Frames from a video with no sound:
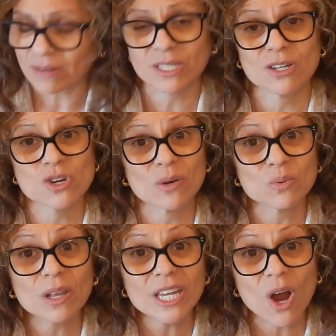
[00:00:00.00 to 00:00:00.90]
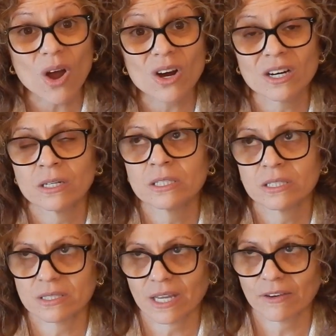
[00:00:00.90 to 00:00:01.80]
I was going to try really hard
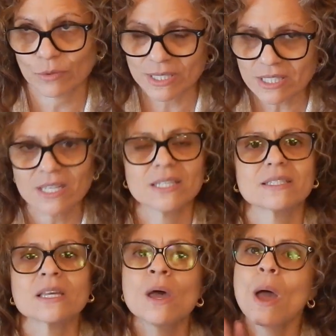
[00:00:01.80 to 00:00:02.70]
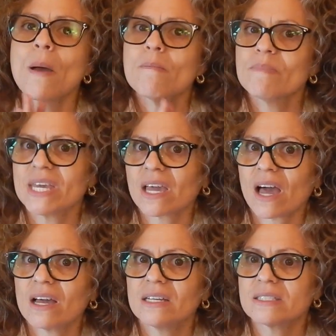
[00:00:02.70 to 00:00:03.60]
to save receipts
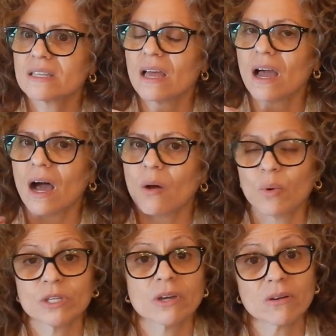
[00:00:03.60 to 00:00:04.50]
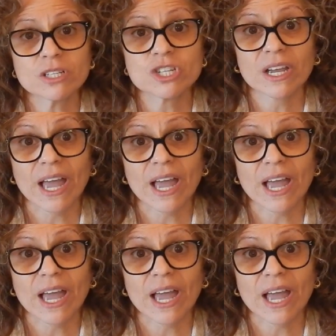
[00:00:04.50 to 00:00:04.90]
because when you go to check